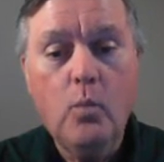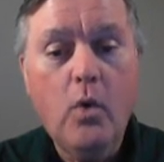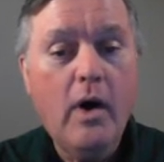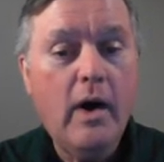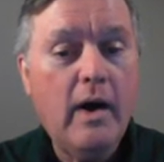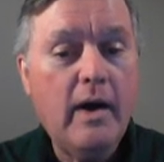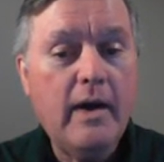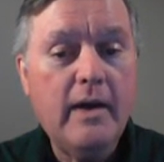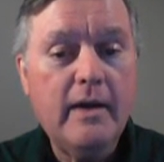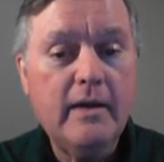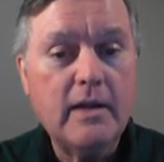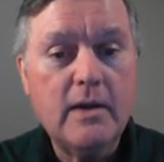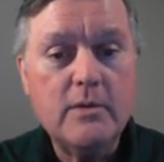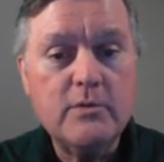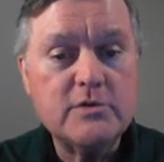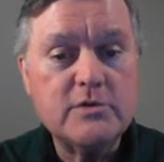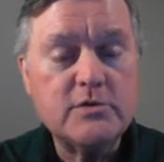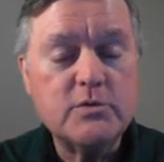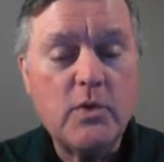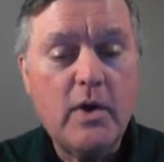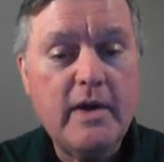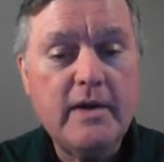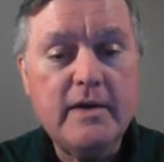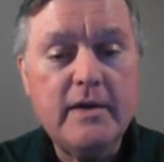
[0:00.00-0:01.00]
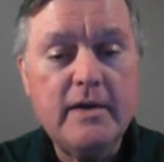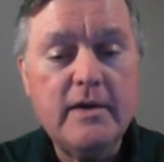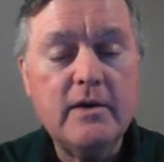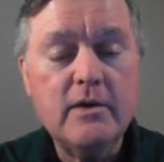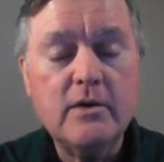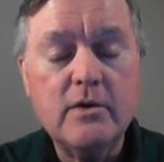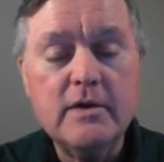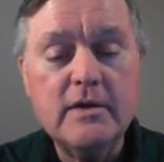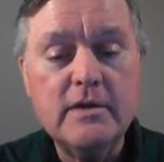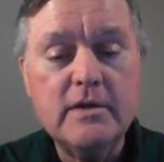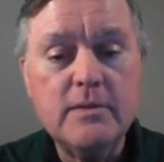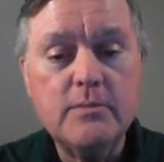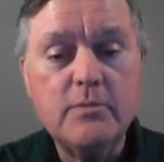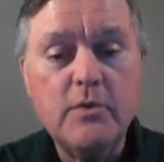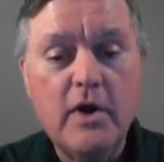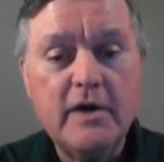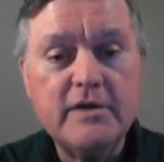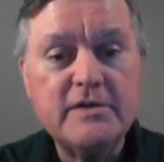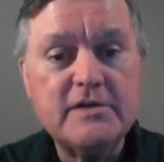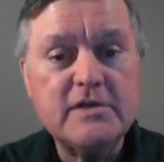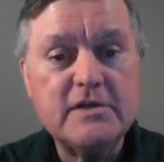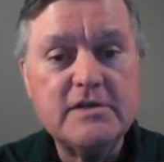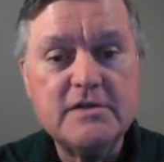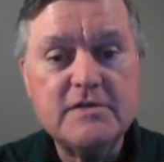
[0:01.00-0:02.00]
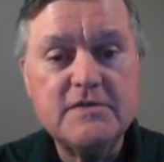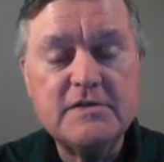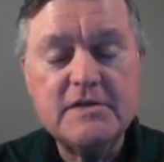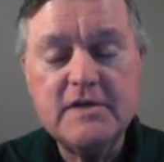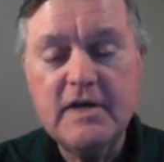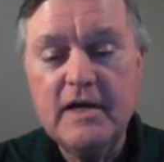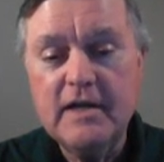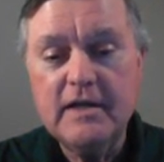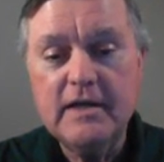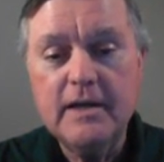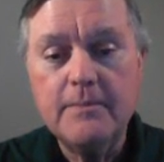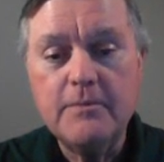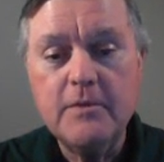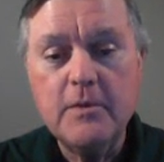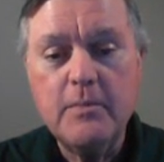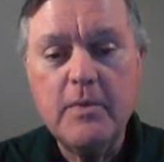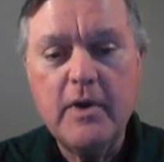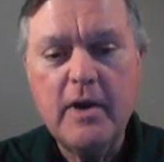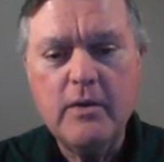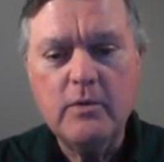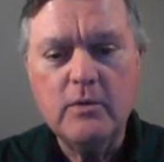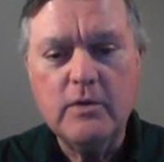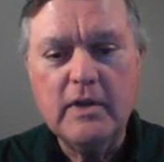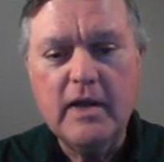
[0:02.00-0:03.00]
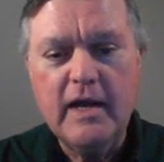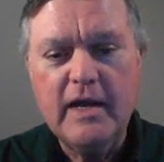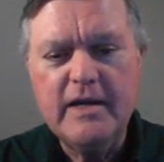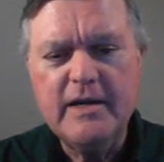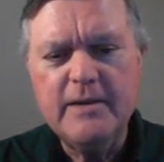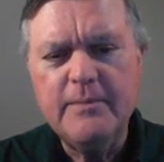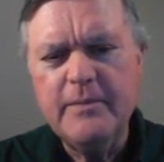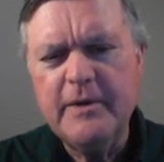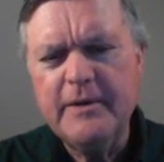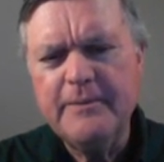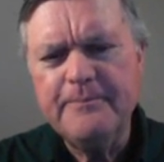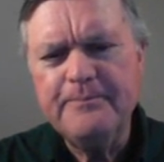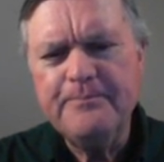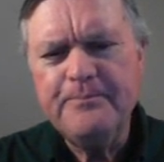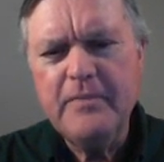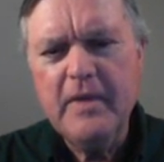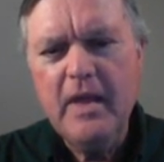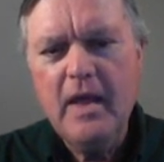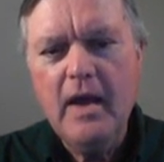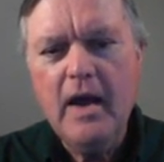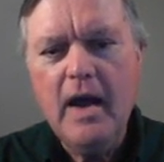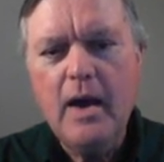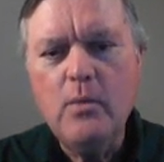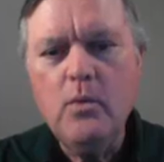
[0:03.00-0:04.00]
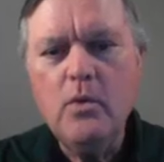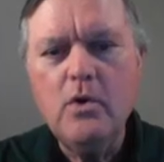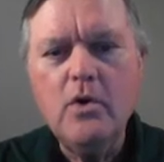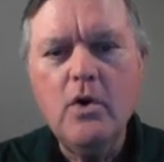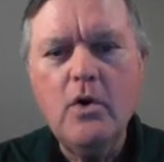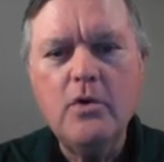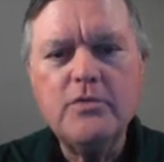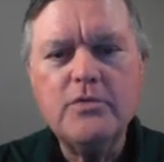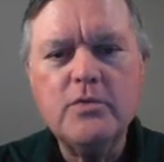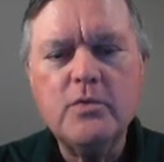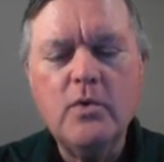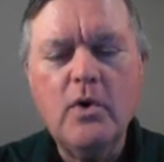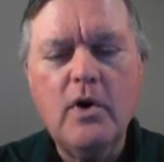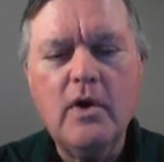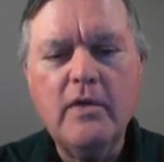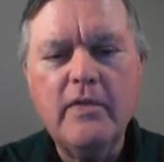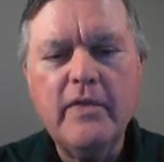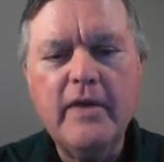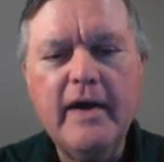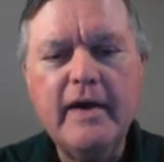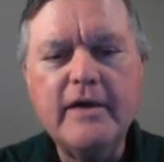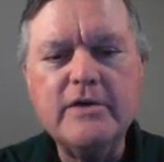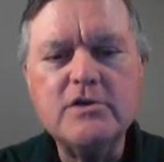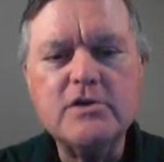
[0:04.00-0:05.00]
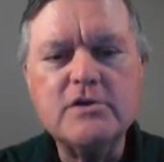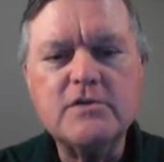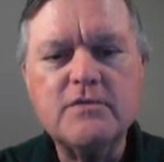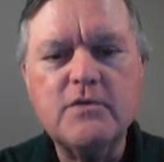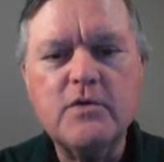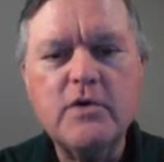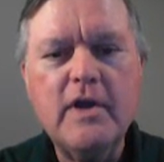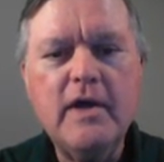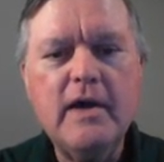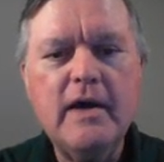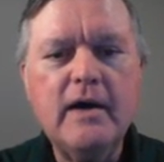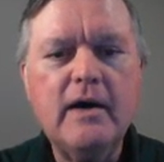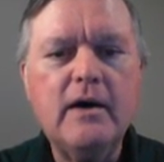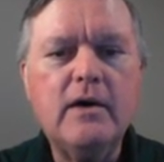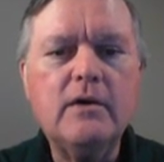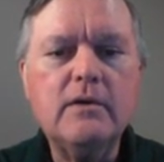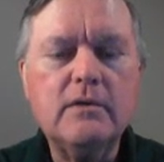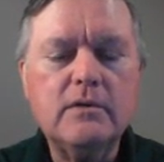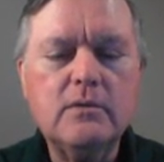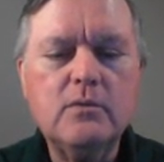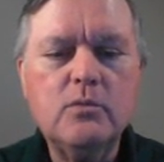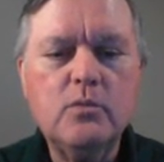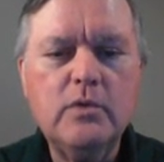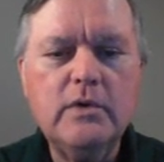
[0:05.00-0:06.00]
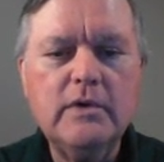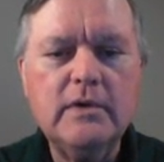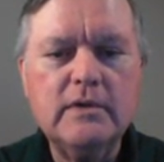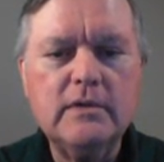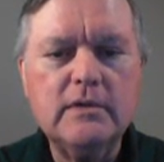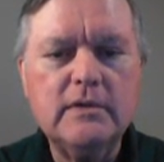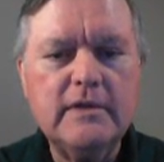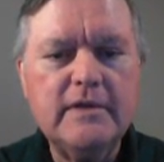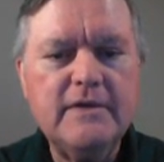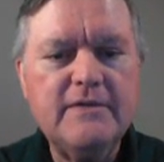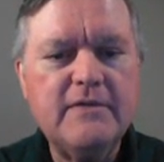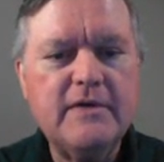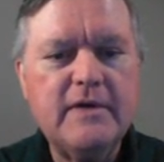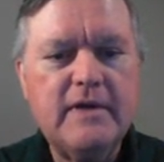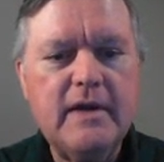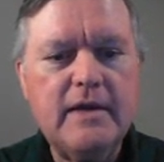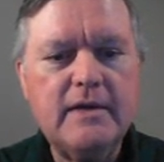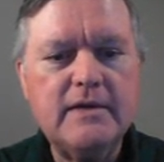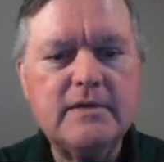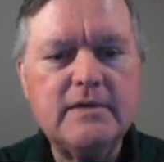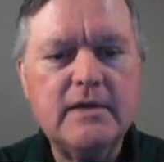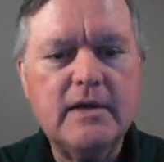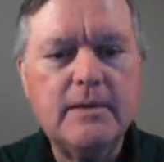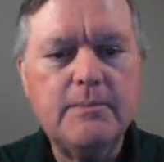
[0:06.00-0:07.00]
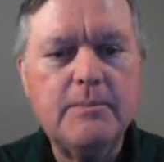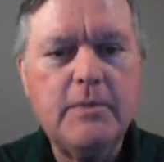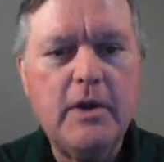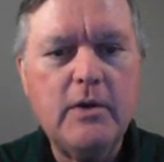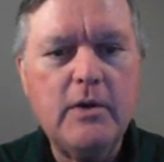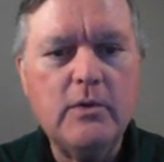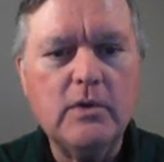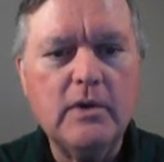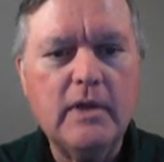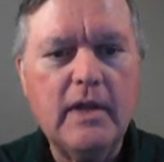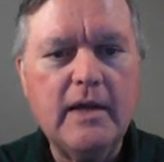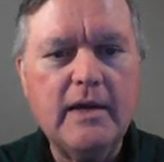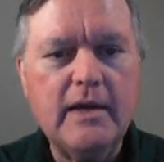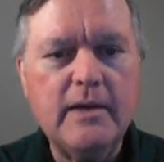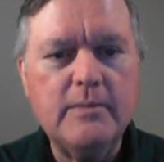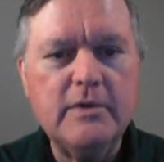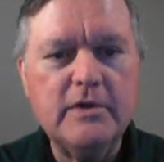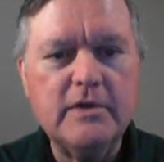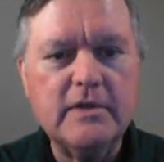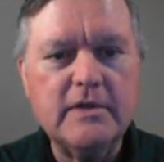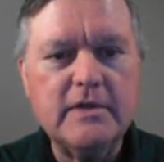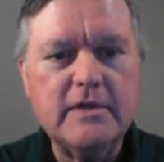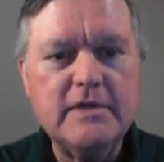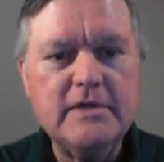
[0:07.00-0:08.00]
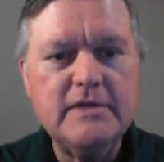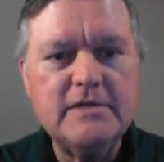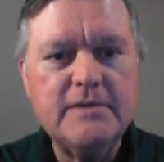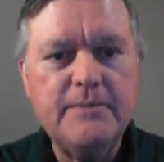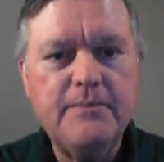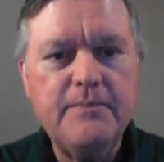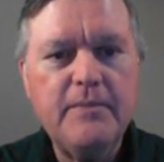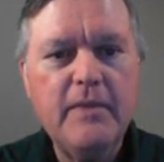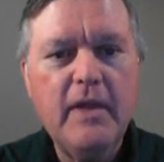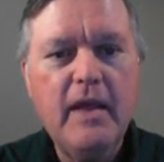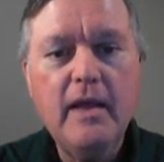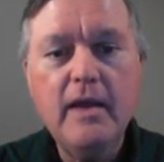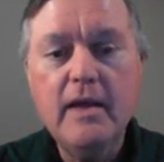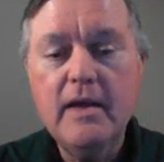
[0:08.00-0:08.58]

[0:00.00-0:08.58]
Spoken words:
while I was right here in the process of setting up the payroll item. But I won't go through all that. Just for now, we'll leave it at payroll liabilities.